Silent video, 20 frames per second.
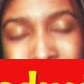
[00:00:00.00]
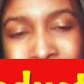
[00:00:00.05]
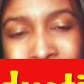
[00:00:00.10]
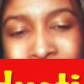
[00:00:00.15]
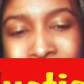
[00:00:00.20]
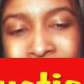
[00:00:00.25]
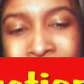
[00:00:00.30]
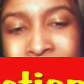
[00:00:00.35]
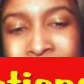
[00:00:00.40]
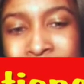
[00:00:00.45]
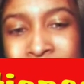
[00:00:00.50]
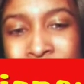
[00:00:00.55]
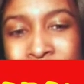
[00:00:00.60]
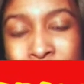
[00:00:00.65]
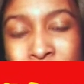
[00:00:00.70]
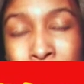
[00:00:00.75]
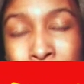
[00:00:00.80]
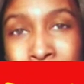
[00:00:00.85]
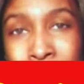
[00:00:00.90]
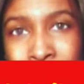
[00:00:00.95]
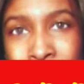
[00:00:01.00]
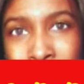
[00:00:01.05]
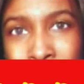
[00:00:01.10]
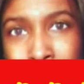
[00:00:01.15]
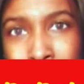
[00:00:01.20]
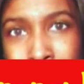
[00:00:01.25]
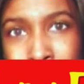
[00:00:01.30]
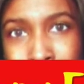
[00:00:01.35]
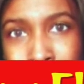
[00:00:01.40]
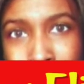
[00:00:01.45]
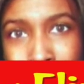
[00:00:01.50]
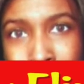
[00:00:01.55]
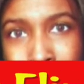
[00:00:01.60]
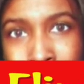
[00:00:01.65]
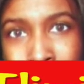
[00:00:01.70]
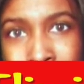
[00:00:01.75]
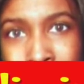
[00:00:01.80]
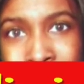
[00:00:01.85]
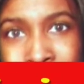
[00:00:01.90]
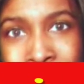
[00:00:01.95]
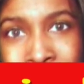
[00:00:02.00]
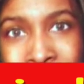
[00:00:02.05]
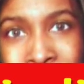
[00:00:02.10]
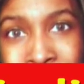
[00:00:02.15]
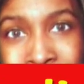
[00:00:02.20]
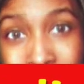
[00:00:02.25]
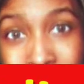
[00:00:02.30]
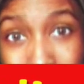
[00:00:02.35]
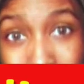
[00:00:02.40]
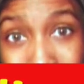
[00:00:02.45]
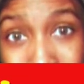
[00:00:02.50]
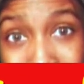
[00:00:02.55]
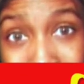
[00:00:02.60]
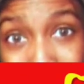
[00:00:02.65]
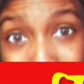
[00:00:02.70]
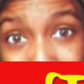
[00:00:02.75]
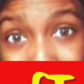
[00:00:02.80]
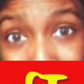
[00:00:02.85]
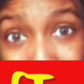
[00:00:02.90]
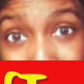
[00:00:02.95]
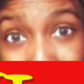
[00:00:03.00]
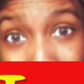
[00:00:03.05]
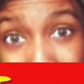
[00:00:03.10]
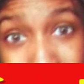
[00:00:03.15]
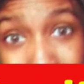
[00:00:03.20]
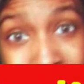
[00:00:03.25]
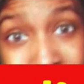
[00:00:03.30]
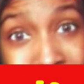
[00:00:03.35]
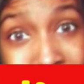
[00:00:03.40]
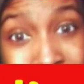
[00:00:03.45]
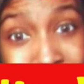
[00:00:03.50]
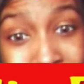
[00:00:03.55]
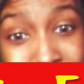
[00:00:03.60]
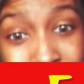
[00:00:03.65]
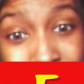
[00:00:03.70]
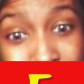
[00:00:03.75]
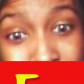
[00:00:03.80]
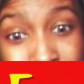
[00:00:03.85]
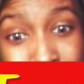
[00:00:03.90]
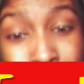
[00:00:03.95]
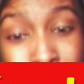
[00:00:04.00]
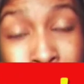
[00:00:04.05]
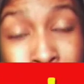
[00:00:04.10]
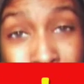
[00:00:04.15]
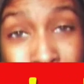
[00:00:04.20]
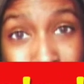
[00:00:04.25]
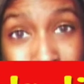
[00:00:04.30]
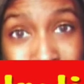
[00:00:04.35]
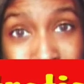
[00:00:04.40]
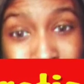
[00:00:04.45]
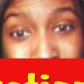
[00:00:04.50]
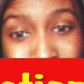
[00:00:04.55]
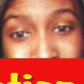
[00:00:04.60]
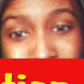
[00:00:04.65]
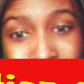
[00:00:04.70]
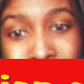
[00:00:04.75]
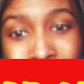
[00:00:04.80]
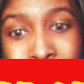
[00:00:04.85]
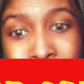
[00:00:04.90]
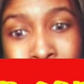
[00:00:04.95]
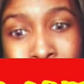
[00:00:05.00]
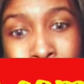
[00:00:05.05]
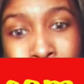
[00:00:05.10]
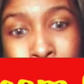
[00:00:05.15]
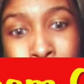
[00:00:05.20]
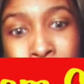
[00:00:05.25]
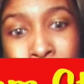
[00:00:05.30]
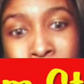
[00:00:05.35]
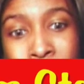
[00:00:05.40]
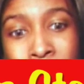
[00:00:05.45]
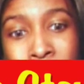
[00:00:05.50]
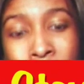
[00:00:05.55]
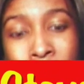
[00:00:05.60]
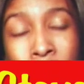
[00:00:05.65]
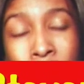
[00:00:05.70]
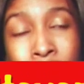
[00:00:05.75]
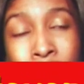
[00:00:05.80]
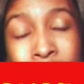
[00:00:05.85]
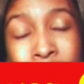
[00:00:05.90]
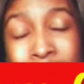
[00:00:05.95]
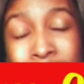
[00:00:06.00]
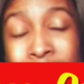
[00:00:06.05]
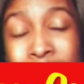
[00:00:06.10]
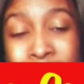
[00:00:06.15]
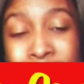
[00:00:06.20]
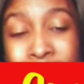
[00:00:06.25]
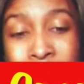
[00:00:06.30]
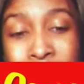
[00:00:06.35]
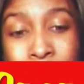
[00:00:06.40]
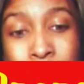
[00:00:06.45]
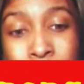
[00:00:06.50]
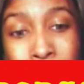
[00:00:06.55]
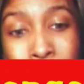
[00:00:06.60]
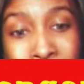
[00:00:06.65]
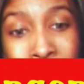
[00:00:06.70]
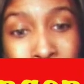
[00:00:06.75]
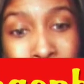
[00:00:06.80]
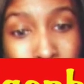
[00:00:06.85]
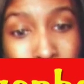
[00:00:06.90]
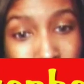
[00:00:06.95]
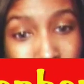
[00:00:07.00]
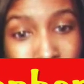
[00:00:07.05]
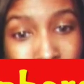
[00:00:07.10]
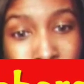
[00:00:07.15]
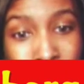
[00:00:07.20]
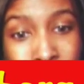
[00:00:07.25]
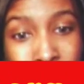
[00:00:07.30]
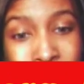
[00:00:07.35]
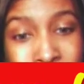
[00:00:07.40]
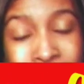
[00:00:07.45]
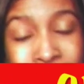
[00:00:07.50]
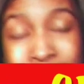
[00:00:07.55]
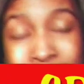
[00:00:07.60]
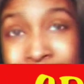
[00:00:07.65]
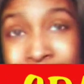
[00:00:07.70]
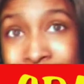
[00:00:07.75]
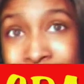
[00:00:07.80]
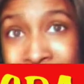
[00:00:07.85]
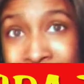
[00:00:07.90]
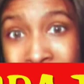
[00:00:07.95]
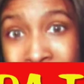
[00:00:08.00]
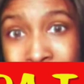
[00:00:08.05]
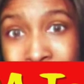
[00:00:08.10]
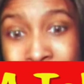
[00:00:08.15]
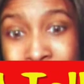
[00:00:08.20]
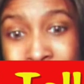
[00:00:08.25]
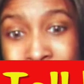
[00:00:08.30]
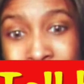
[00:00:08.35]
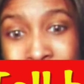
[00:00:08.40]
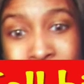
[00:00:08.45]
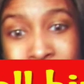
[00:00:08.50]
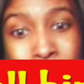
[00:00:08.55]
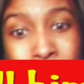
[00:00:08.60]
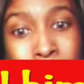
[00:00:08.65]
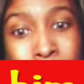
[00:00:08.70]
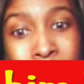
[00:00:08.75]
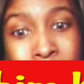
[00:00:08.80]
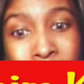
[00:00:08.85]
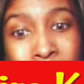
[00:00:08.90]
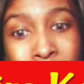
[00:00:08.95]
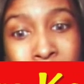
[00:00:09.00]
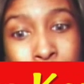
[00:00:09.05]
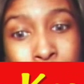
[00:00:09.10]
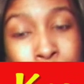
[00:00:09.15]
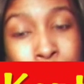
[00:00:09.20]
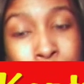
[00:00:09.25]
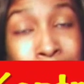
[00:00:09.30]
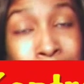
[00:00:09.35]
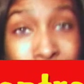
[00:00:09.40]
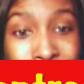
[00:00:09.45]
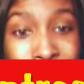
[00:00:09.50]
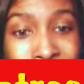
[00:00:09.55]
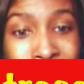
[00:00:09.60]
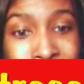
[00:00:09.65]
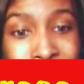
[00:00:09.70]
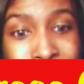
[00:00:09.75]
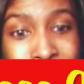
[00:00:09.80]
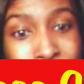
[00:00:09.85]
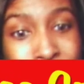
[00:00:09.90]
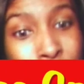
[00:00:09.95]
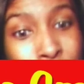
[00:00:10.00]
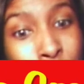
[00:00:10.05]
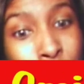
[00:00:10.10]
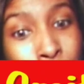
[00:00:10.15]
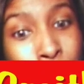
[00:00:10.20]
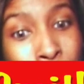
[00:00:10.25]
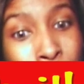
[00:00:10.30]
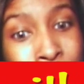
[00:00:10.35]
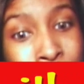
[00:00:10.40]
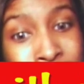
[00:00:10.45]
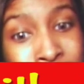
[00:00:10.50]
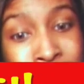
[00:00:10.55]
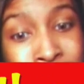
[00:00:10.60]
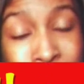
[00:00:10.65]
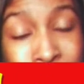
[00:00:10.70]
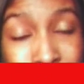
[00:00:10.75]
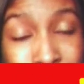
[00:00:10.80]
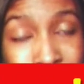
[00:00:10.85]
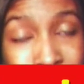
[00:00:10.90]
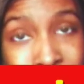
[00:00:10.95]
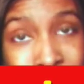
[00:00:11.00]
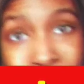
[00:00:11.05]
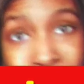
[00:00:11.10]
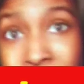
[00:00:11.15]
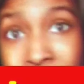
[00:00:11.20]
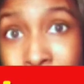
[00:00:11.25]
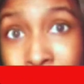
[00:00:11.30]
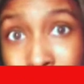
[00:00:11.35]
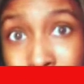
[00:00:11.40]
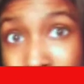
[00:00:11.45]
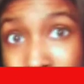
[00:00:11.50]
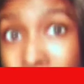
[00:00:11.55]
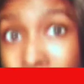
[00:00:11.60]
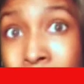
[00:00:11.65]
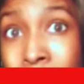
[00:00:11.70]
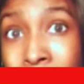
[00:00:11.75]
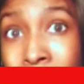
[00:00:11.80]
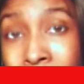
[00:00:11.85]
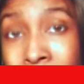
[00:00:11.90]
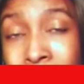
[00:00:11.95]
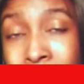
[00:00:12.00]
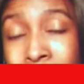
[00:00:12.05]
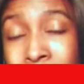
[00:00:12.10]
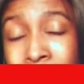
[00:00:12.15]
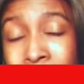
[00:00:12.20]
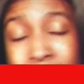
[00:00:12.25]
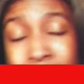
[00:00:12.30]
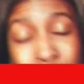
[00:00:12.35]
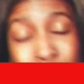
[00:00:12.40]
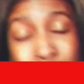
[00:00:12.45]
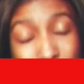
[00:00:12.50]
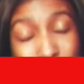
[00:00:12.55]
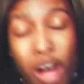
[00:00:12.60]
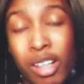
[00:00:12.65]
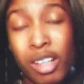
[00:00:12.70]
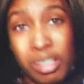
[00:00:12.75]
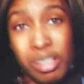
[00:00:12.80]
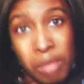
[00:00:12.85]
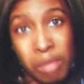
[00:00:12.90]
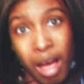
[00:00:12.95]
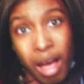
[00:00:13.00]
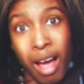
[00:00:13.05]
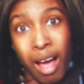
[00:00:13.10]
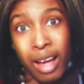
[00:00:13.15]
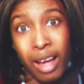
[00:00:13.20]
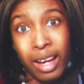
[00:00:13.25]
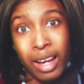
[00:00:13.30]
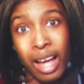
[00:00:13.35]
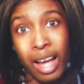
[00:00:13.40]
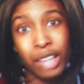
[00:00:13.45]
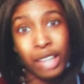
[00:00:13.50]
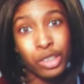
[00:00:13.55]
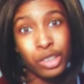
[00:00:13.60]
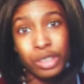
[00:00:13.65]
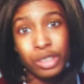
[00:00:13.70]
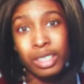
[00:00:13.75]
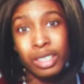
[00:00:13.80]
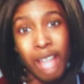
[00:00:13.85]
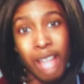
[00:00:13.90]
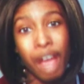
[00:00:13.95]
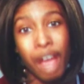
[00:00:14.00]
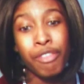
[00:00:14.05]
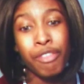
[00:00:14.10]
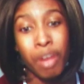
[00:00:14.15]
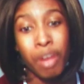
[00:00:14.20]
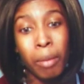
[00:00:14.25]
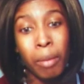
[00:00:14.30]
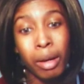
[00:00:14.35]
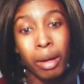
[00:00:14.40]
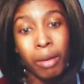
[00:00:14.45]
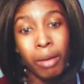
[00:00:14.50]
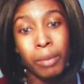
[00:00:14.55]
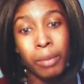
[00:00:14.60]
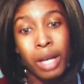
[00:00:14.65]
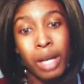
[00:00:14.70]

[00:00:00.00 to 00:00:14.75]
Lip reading: Again, that's www.eliminationoftaxationfrustration.com. This is Steve Spangenberg. He is a talented CPA who specializes in home office deductions. I use him a lot. He's an awesome guy. I learned a lot from him.